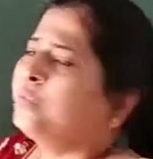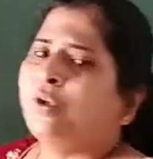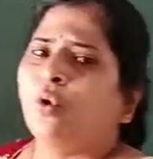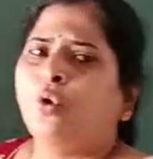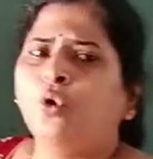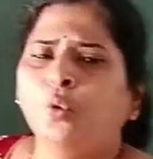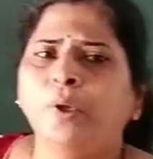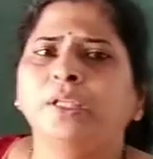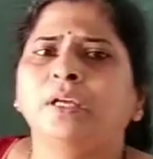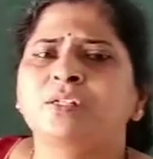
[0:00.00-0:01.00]
we don't know
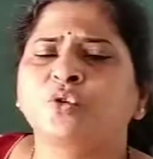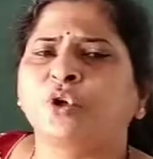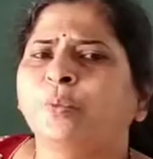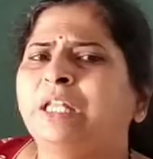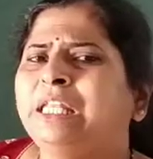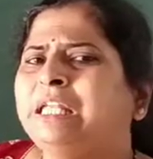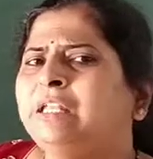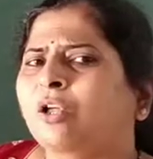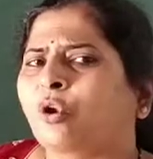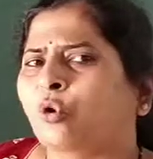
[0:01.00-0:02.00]
whether it's going to be
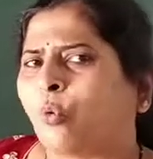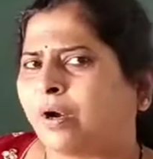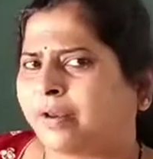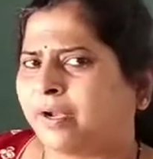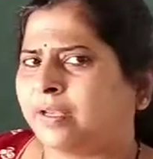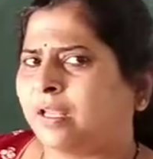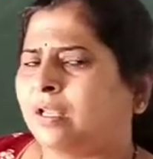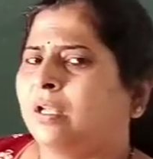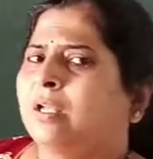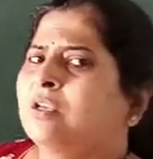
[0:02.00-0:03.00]
linear or quadratic.
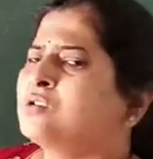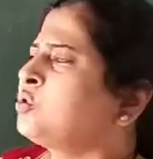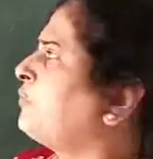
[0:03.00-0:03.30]
So